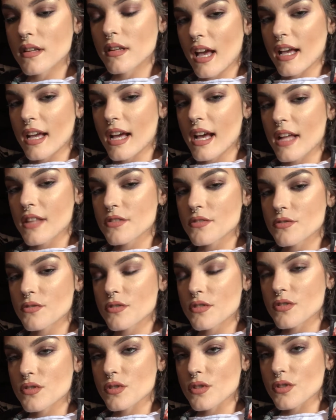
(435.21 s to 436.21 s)
I got through
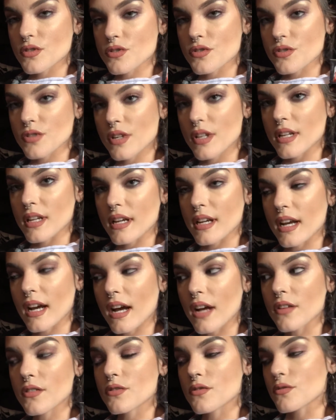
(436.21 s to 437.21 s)
the surgery and I
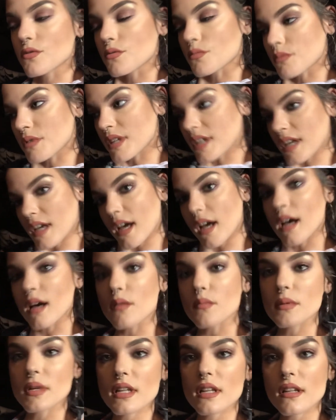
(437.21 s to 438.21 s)
got through the
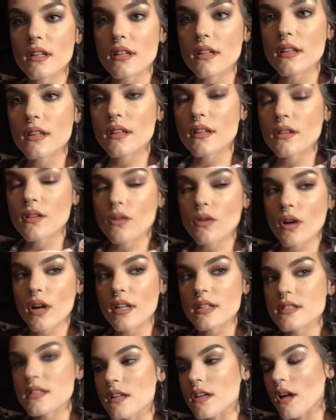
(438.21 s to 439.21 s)
rehab and you know,
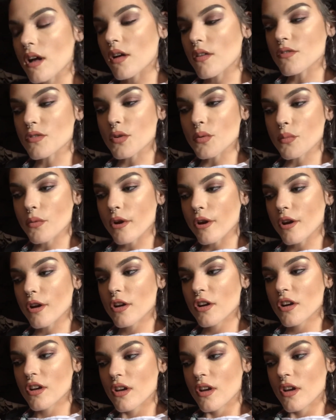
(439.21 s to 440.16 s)
I did all the work.